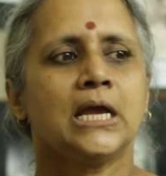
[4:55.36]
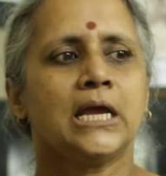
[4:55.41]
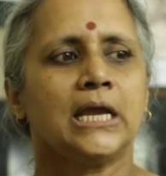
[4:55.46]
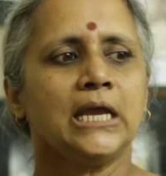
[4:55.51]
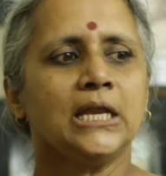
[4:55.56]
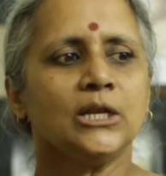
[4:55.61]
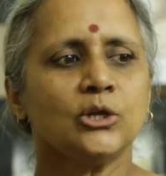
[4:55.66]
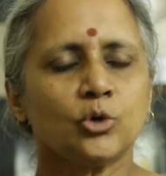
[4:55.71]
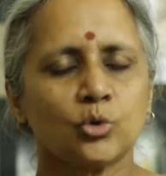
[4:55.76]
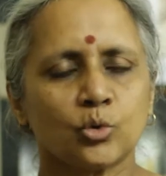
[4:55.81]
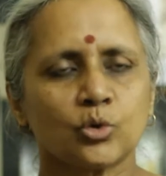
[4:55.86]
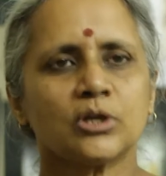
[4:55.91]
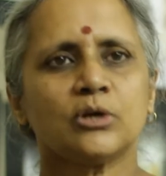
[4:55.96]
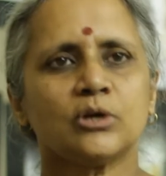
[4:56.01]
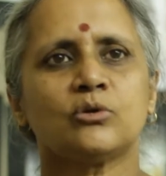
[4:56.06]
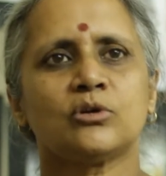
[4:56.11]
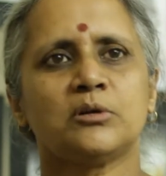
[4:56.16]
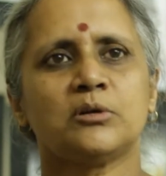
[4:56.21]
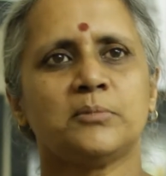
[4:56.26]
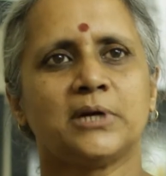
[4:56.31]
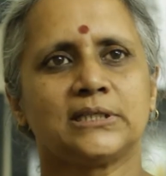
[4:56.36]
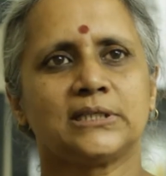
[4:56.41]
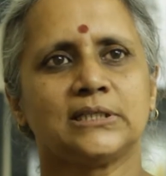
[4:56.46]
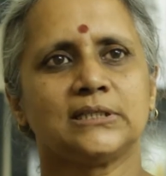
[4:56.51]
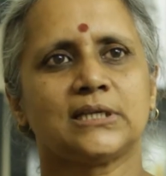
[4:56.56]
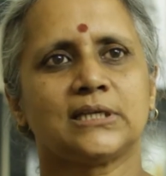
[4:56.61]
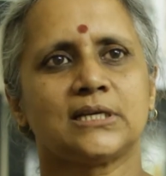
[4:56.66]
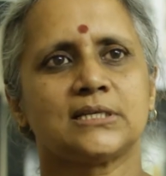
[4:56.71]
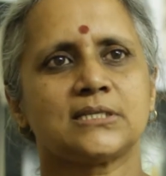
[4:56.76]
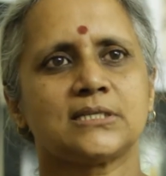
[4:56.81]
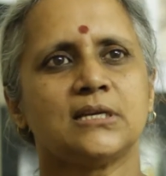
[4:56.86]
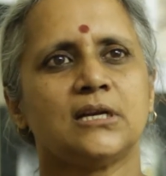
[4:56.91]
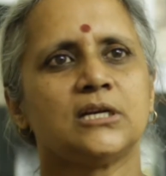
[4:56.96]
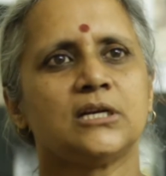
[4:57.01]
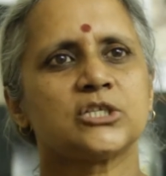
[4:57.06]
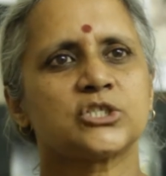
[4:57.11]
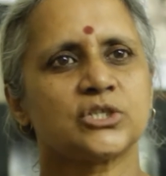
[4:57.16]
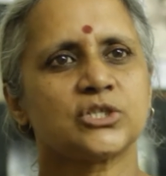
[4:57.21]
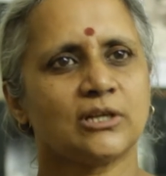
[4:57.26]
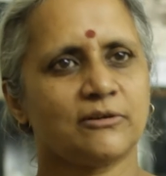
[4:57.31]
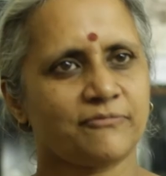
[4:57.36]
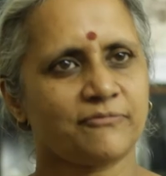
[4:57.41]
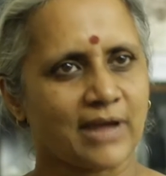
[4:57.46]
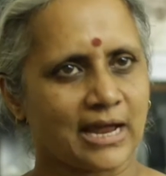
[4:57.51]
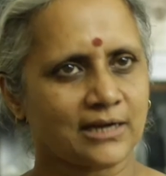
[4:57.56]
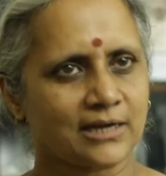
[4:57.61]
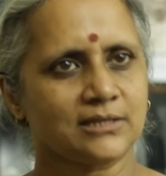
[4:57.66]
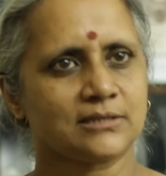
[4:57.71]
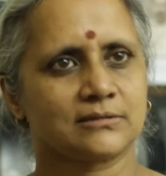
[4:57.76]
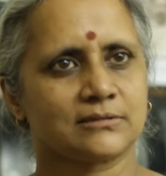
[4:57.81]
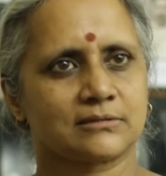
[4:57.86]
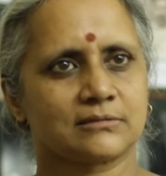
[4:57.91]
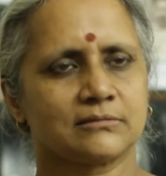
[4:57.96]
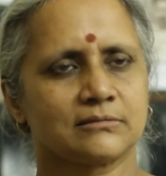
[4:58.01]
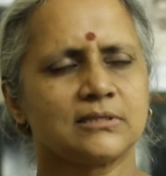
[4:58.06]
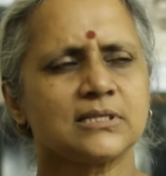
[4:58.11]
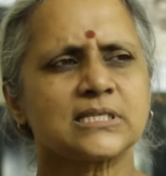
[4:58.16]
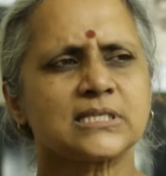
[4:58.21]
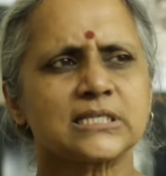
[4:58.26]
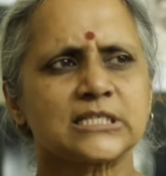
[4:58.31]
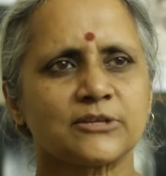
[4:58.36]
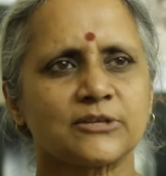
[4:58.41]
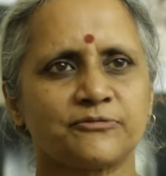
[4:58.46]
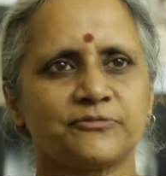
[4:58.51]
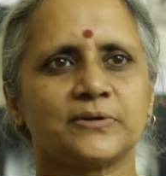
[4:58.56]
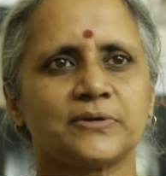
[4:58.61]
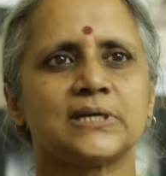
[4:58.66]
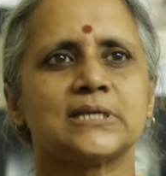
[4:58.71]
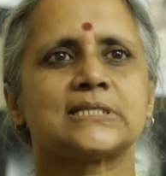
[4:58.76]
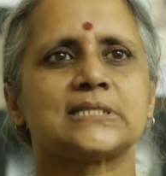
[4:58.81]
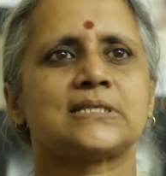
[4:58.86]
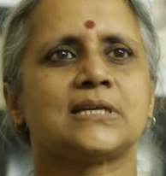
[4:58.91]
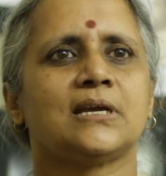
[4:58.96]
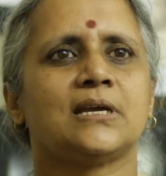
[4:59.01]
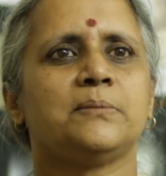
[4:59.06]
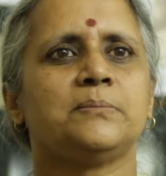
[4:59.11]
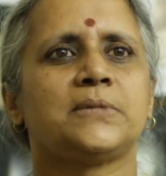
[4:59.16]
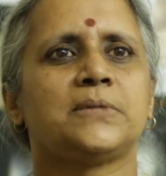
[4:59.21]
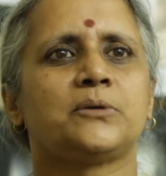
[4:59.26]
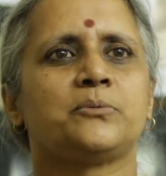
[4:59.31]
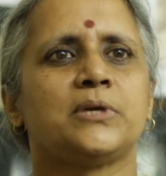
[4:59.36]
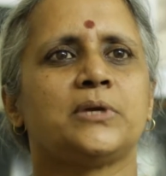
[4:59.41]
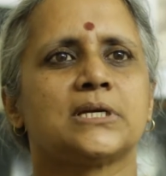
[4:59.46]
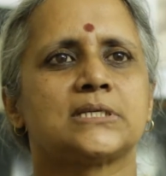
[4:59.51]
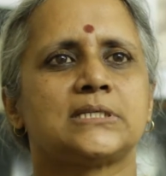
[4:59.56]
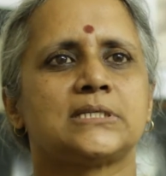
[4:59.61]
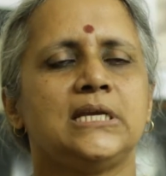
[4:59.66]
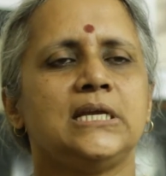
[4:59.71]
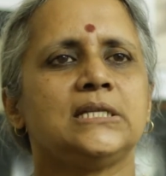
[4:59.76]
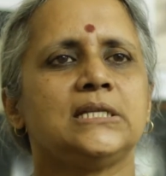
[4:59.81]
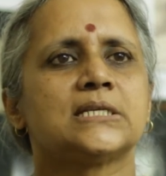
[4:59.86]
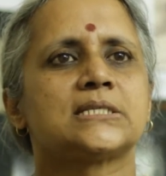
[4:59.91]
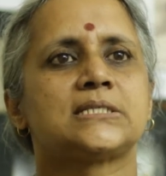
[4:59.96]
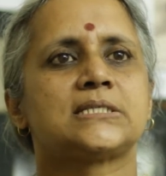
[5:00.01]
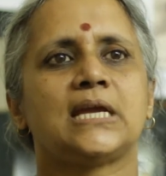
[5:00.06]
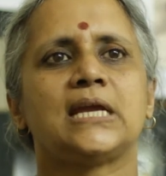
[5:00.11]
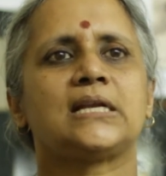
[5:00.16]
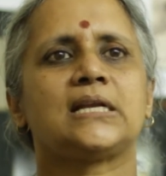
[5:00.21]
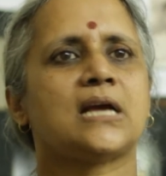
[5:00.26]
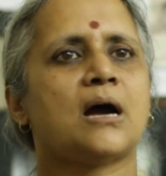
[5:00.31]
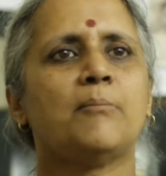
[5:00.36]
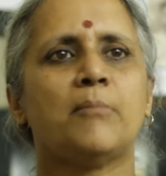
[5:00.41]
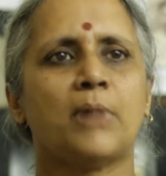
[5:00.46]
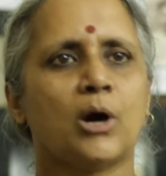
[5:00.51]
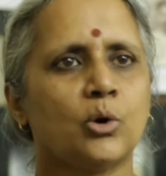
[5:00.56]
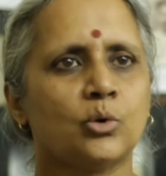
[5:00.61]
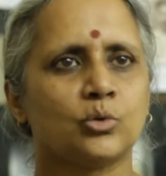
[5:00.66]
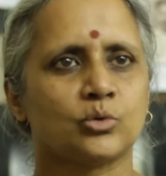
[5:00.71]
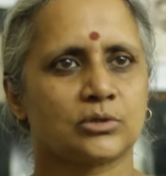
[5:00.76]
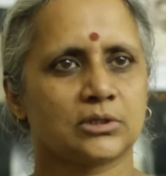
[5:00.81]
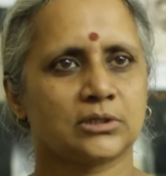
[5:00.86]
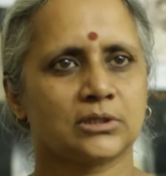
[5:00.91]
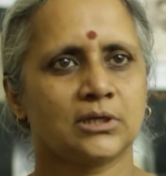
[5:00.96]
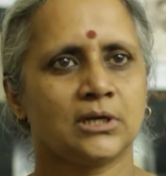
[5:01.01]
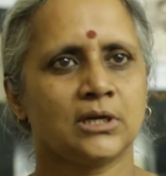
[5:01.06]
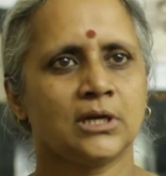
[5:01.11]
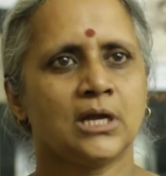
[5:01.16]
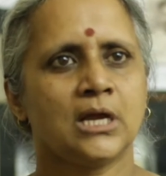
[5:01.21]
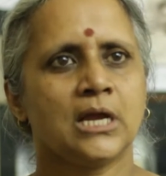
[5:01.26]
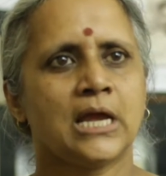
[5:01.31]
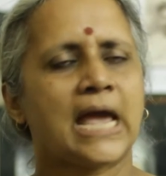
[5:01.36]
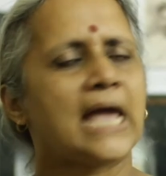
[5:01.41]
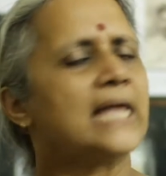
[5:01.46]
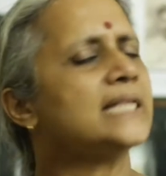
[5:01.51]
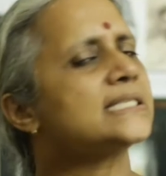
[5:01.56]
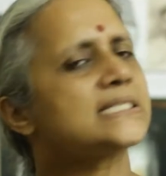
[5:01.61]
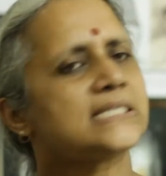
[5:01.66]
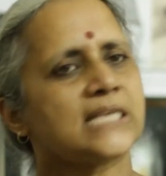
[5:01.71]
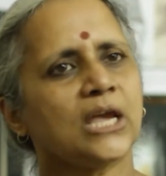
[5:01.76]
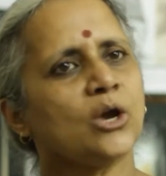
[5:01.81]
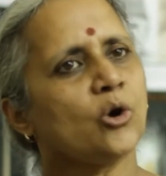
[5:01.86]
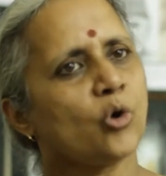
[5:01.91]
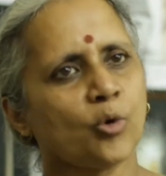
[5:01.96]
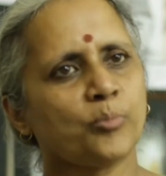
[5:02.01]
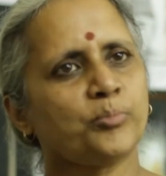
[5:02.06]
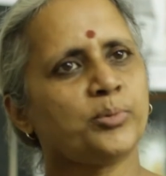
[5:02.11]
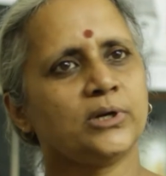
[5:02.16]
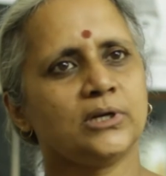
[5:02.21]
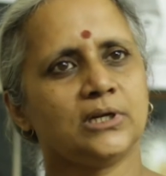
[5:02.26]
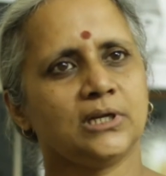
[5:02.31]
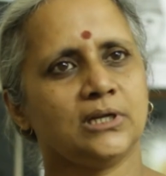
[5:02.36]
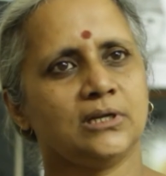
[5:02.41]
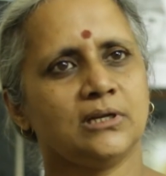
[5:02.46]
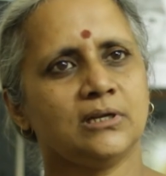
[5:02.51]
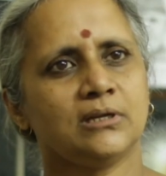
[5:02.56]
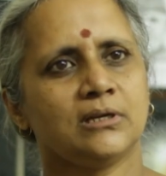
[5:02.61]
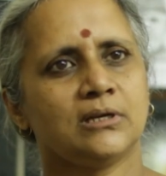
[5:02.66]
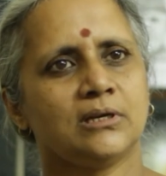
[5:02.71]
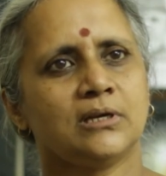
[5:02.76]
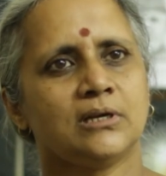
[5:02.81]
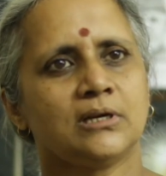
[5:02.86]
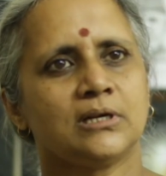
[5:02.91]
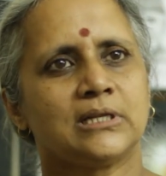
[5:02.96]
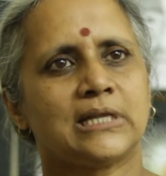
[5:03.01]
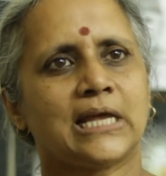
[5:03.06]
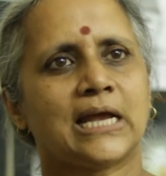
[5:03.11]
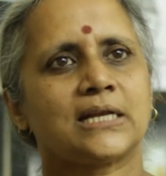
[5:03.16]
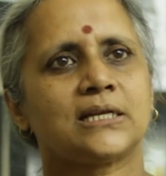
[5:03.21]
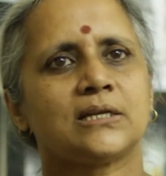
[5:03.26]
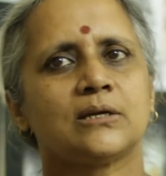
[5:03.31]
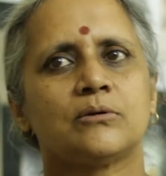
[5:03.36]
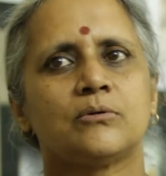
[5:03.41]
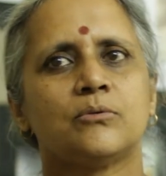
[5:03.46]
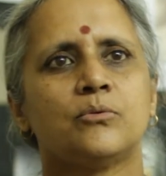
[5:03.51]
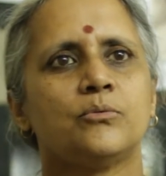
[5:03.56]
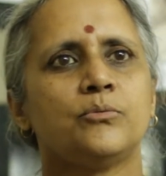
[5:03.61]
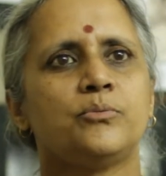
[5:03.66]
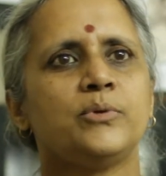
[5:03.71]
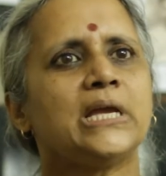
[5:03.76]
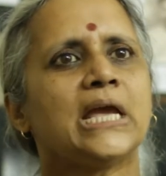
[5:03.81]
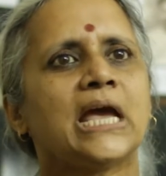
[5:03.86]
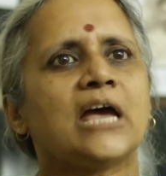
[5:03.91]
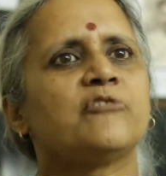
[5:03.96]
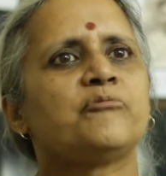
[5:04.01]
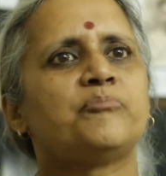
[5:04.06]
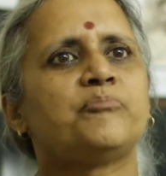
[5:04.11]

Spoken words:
in Koodankulam, I think there is an additional factor. This is the first time that we are seeing the state come out and say openly that we have